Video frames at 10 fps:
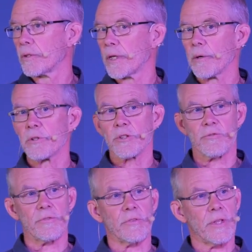It was
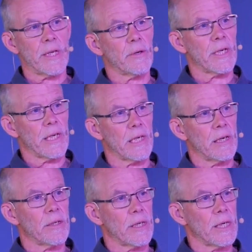
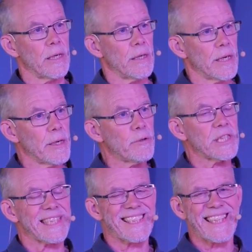
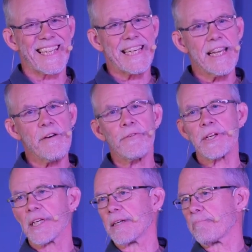a
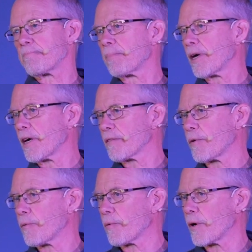significant part
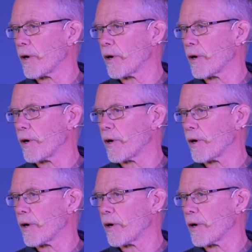of